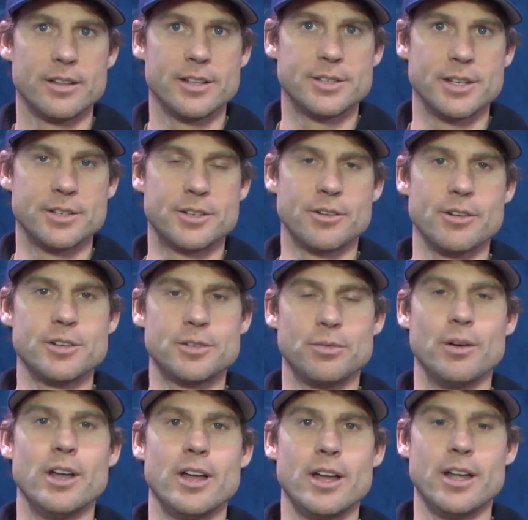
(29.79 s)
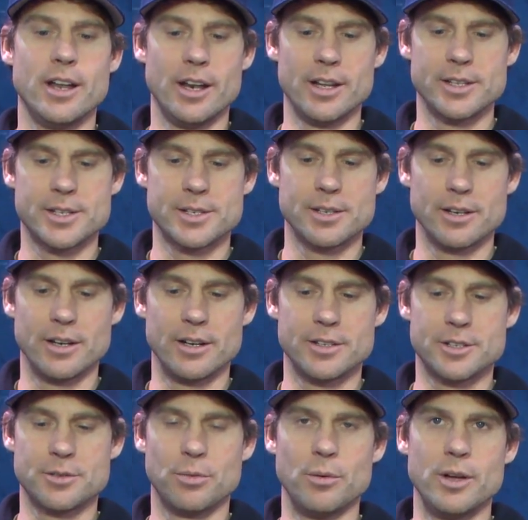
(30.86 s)
It's a true twin, and it's a
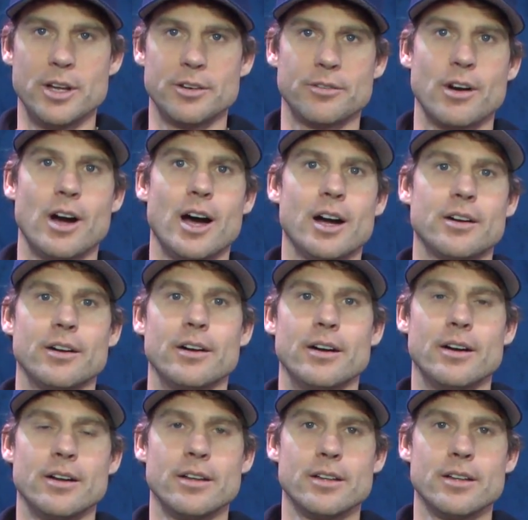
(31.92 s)
twin rocker.